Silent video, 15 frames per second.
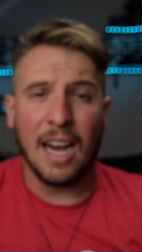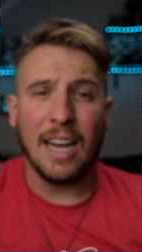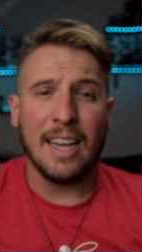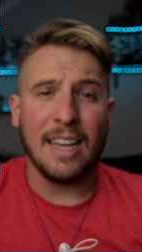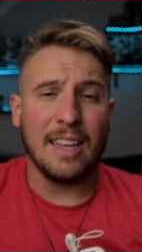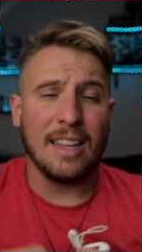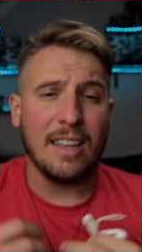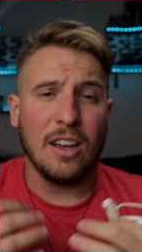
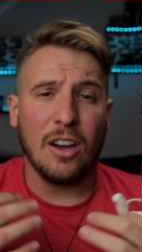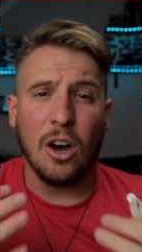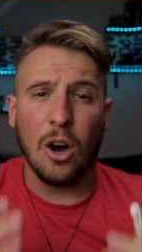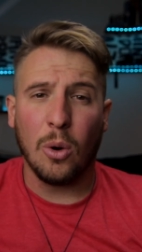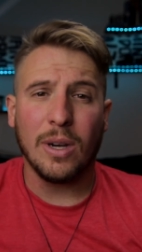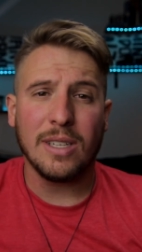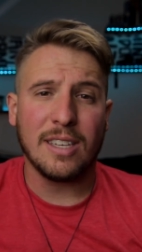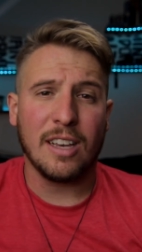I
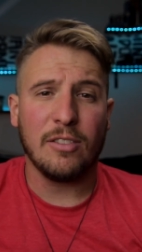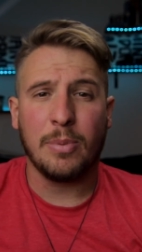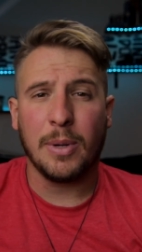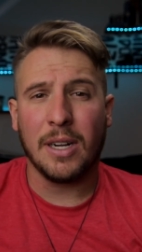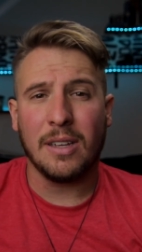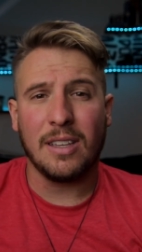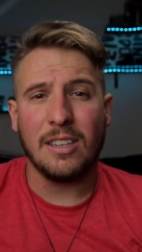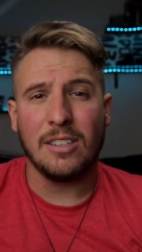always have a
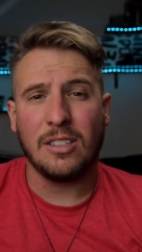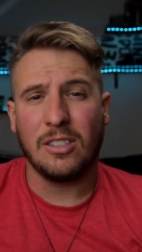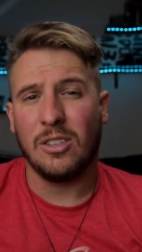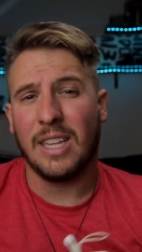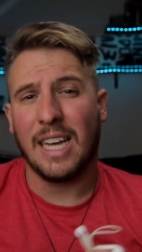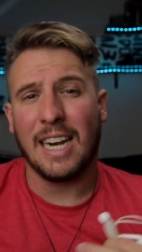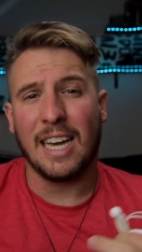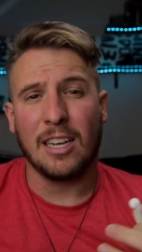pair of these so
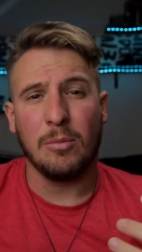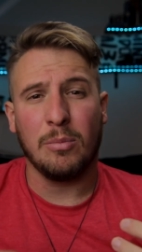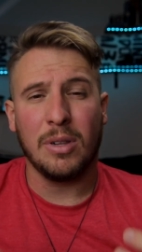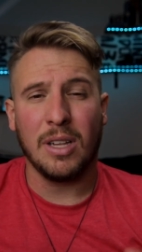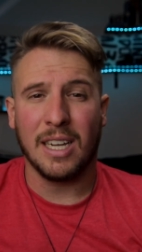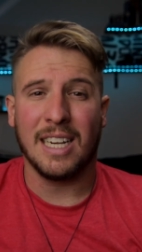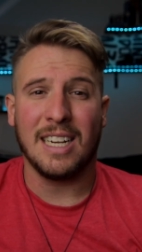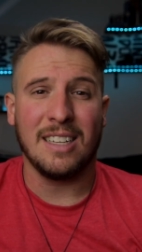that I can
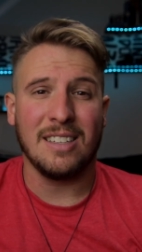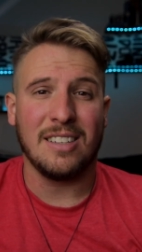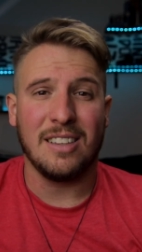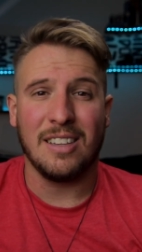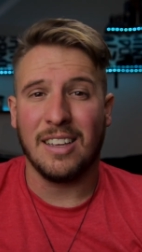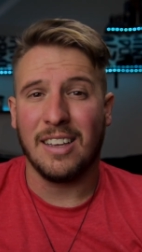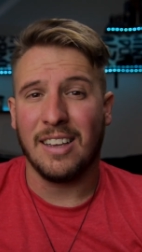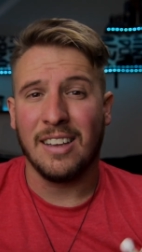plug it into
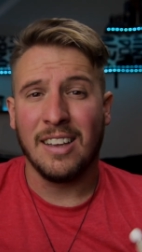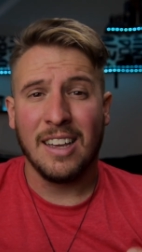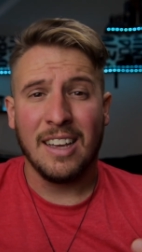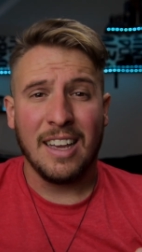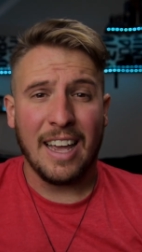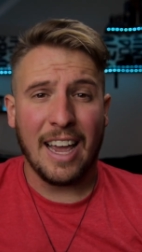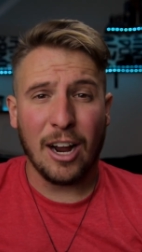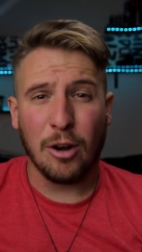the
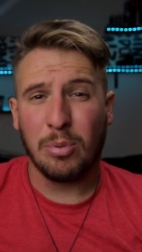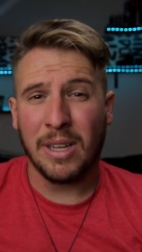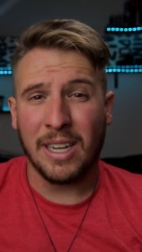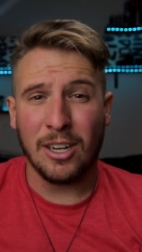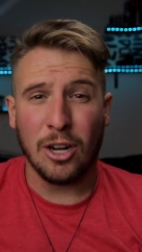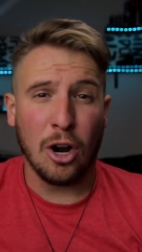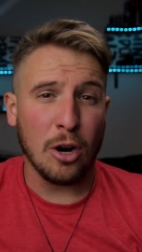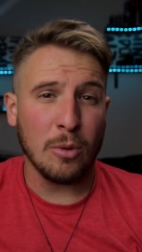
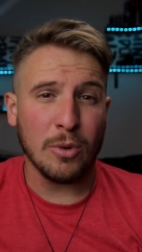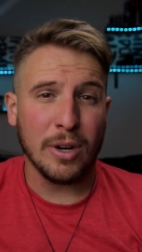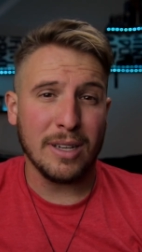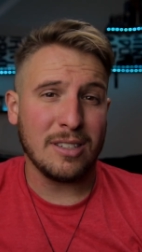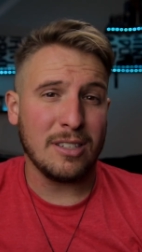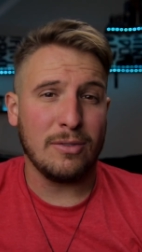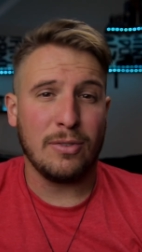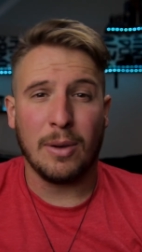airplane
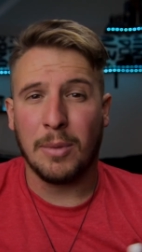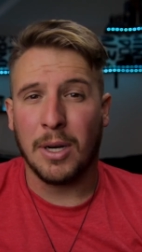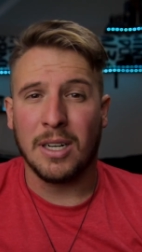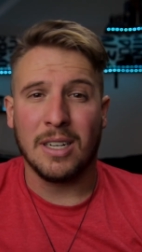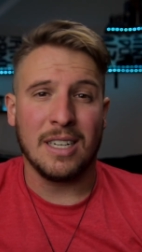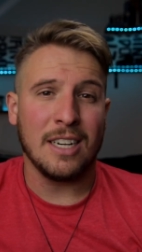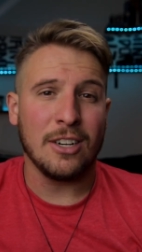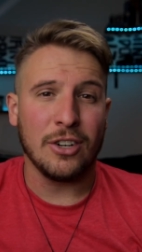armrest if I'm on
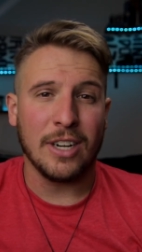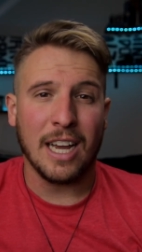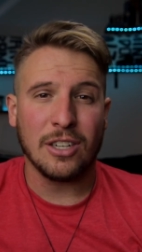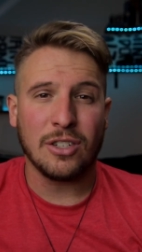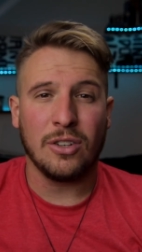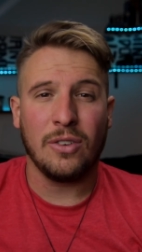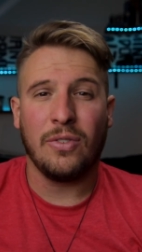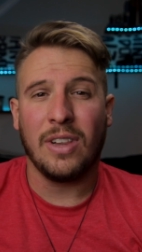an
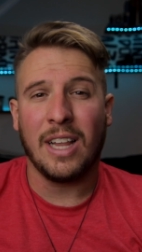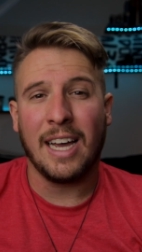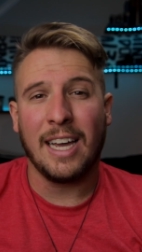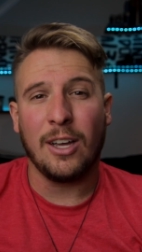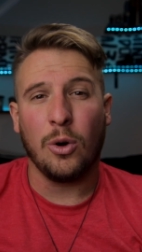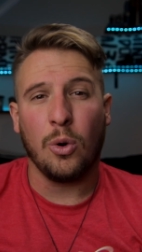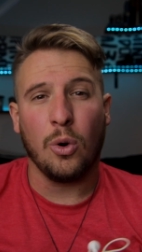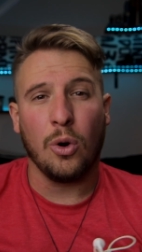international
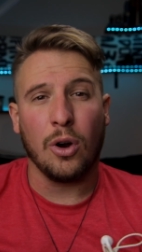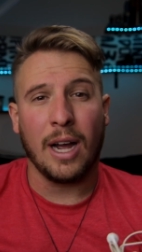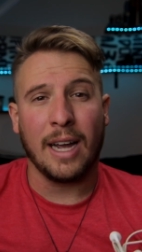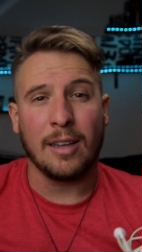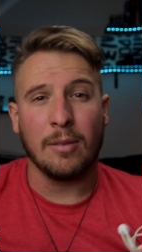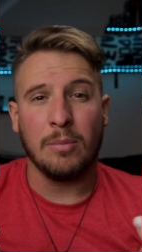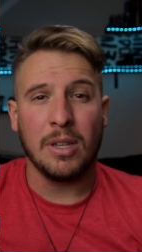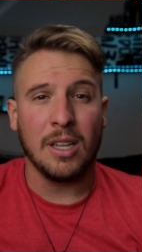flight, or I
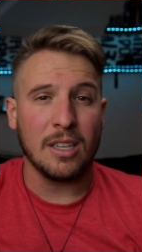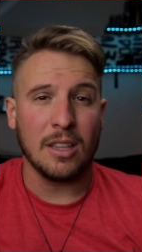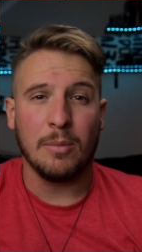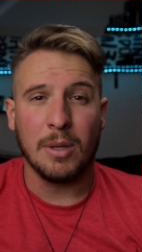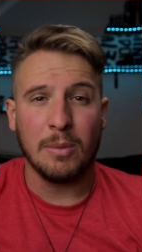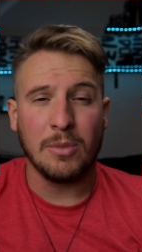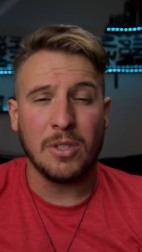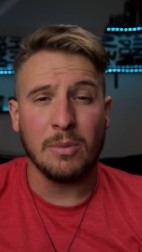can plug
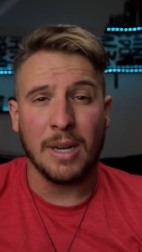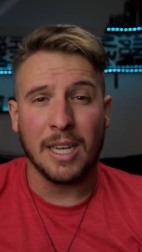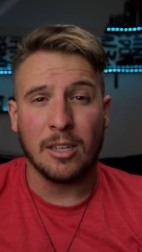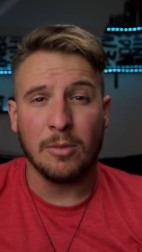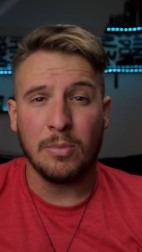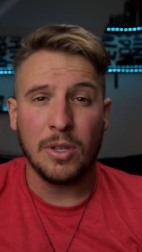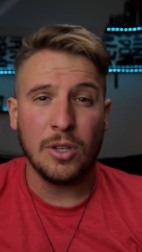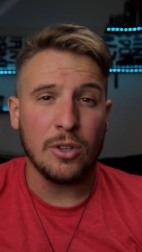them into my
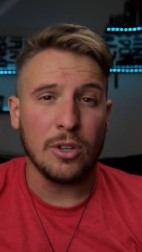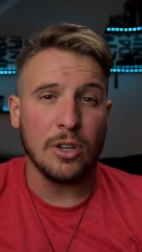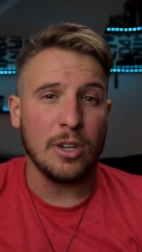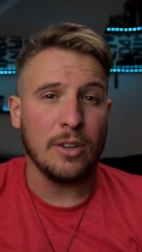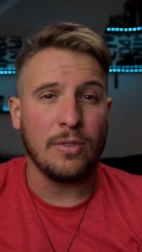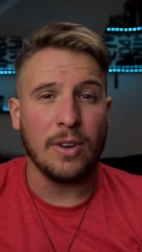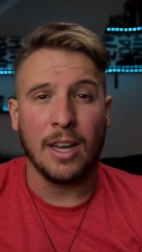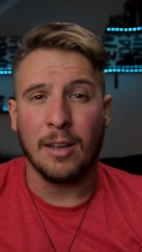computer
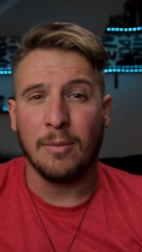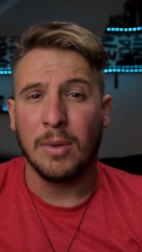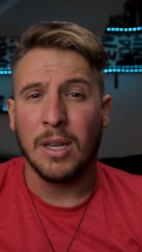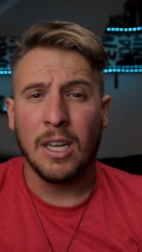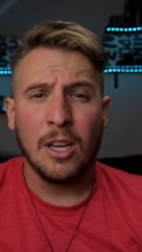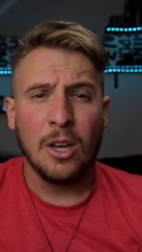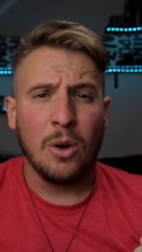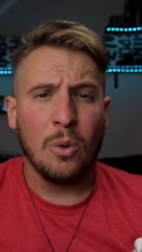if I'm
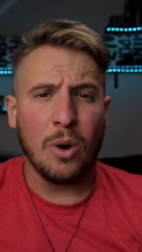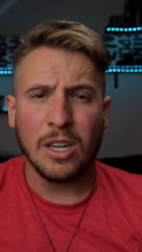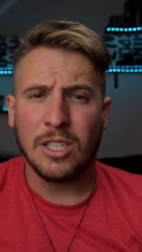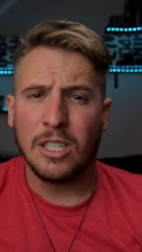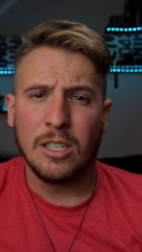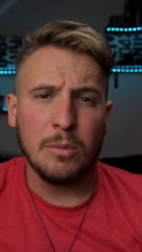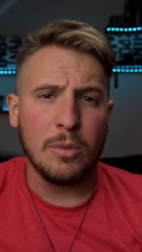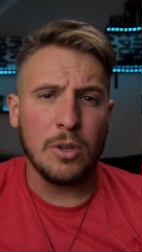
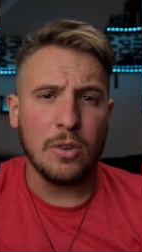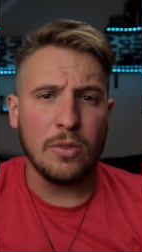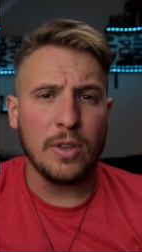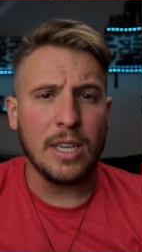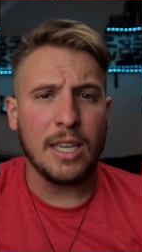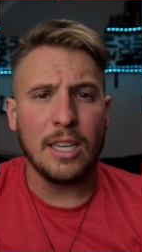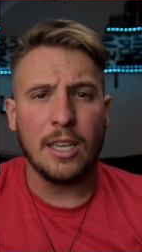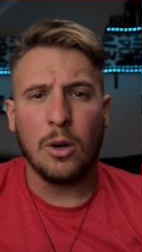watching a
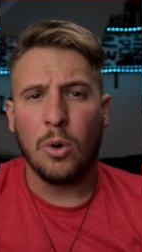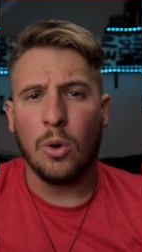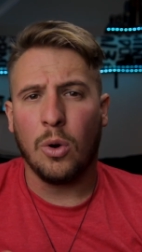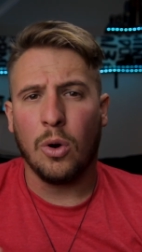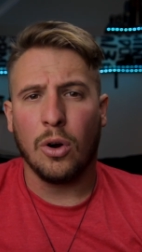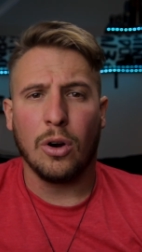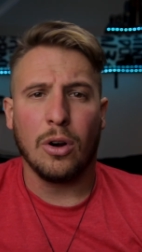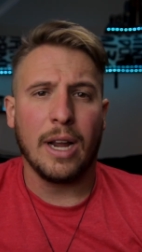movie
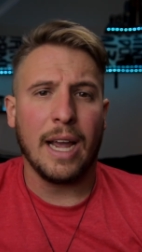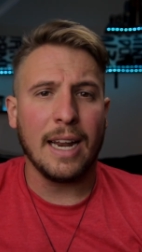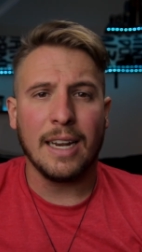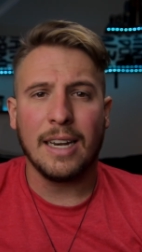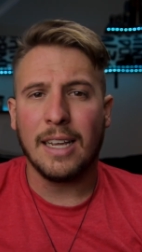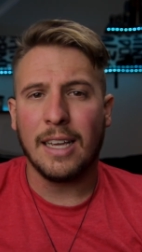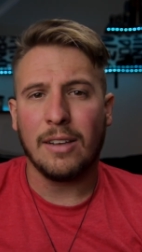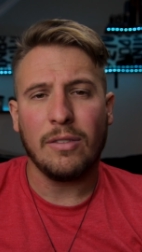or
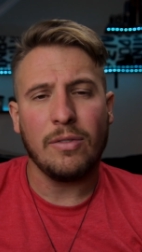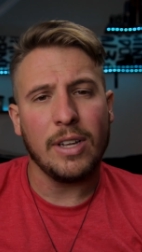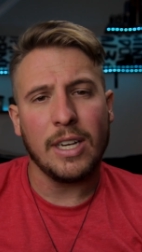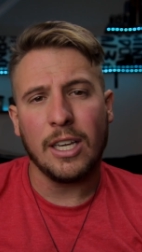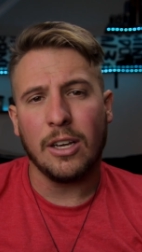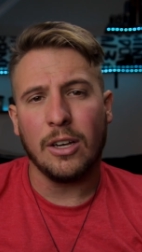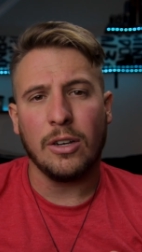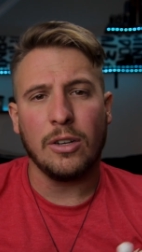editing
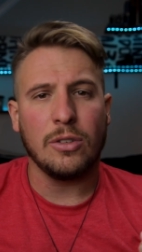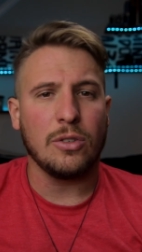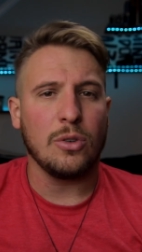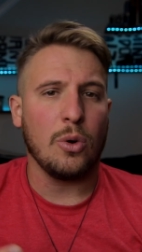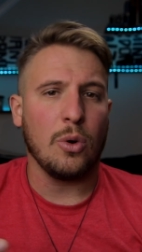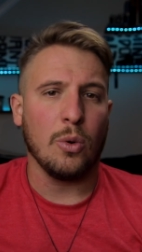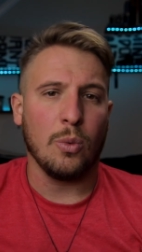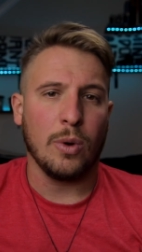videos
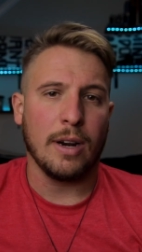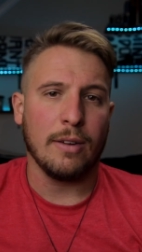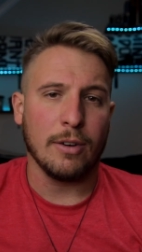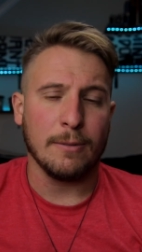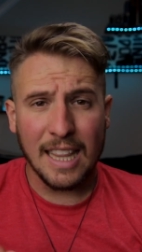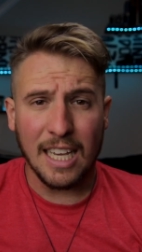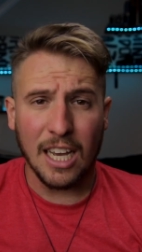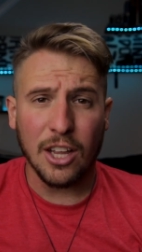or
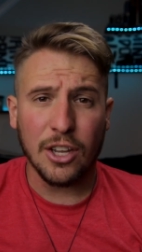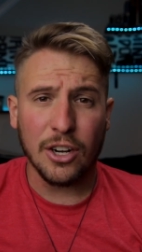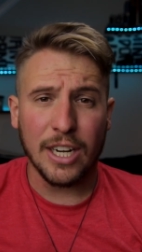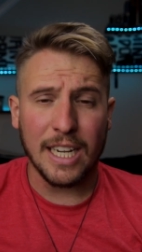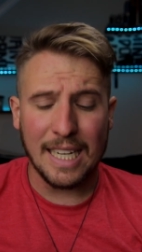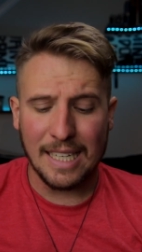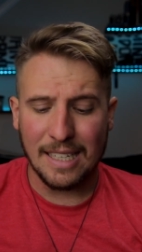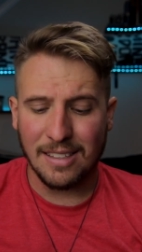whatever. The other
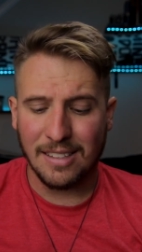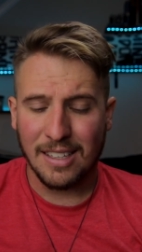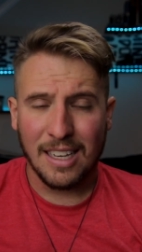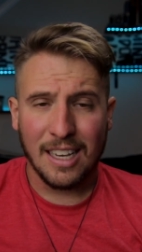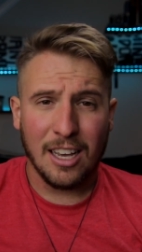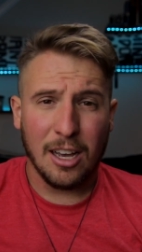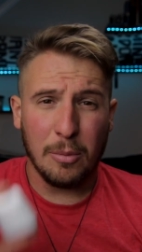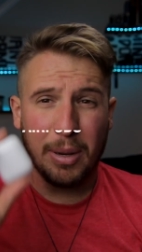is
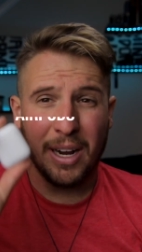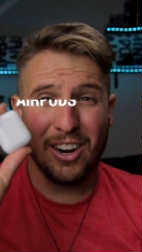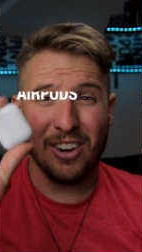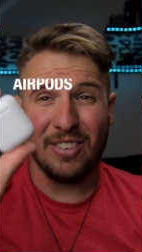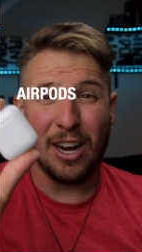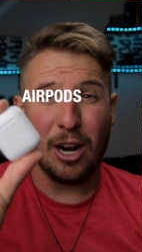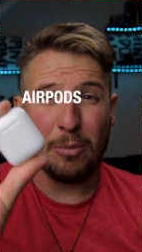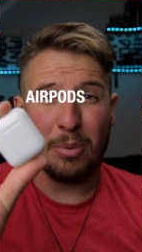a pair
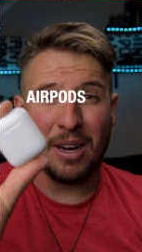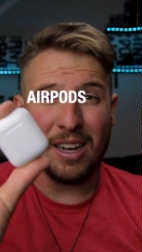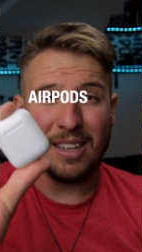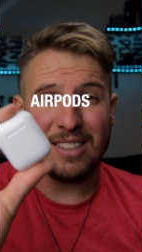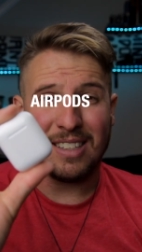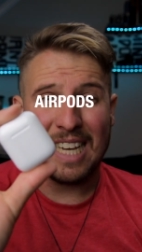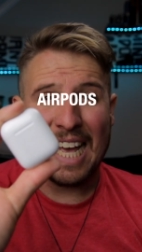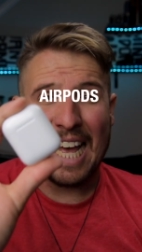of
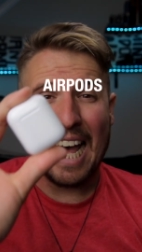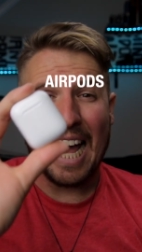AirPods.